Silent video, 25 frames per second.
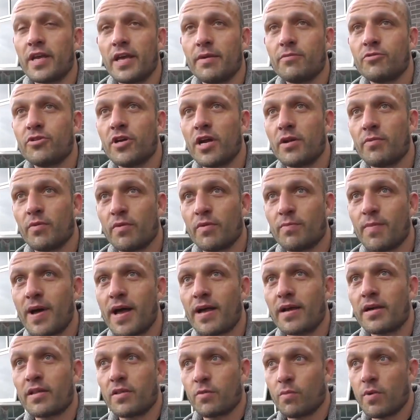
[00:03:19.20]
Keep training with
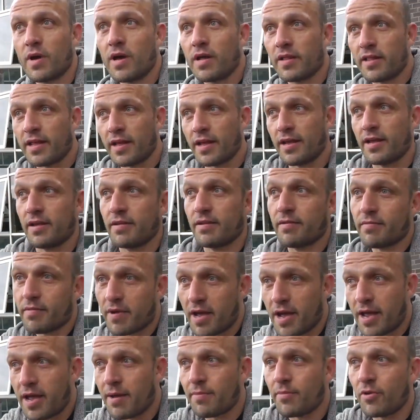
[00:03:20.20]
Mike the way that
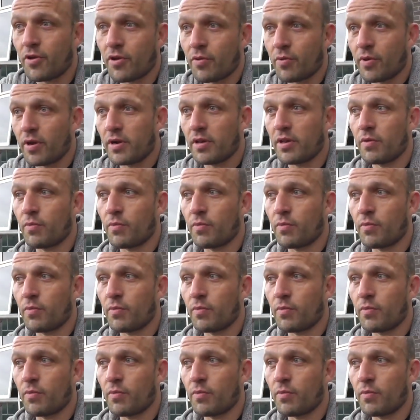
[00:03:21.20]
I am doing,